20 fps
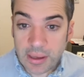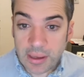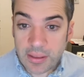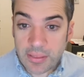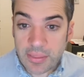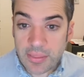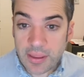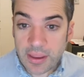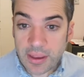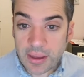
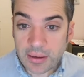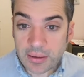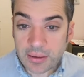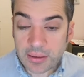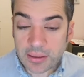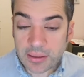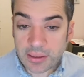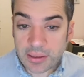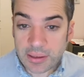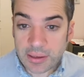And
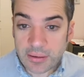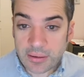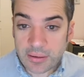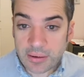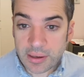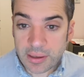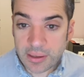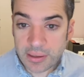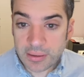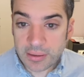then
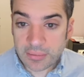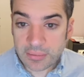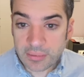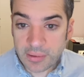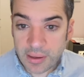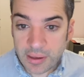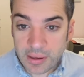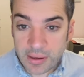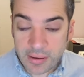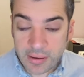here in
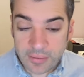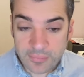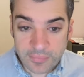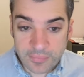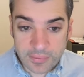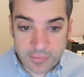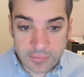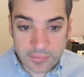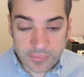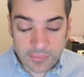Le
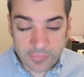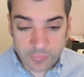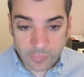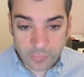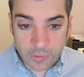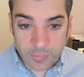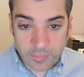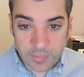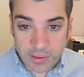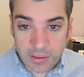Havre
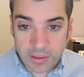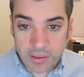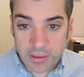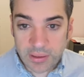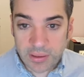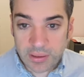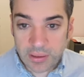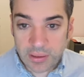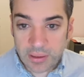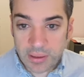would
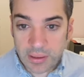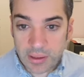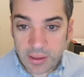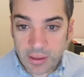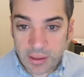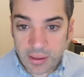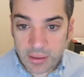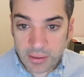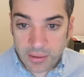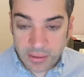be
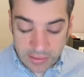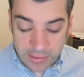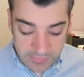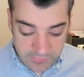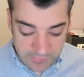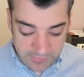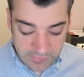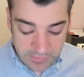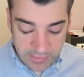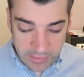uh,
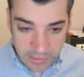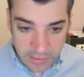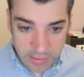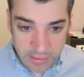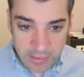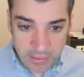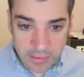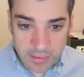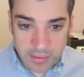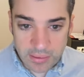
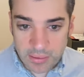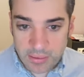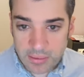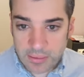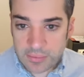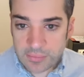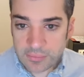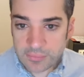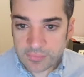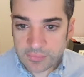EC.
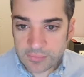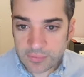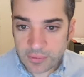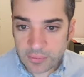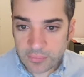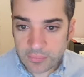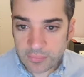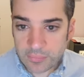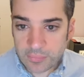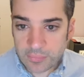
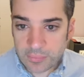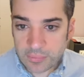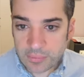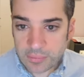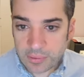So